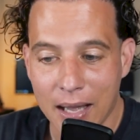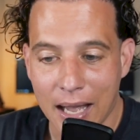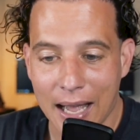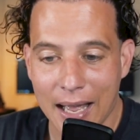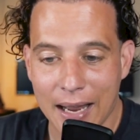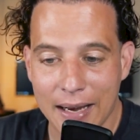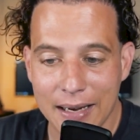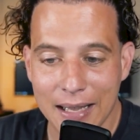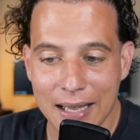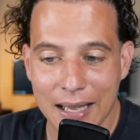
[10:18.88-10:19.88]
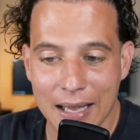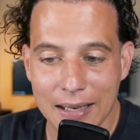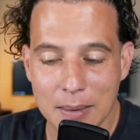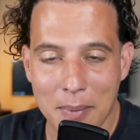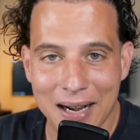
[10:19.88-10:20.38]
and
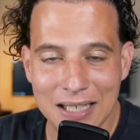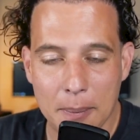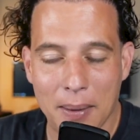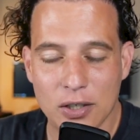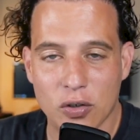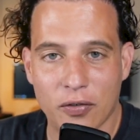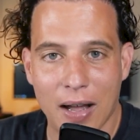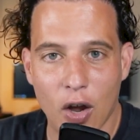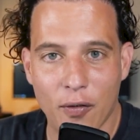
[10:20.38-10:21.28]
it managed to petrify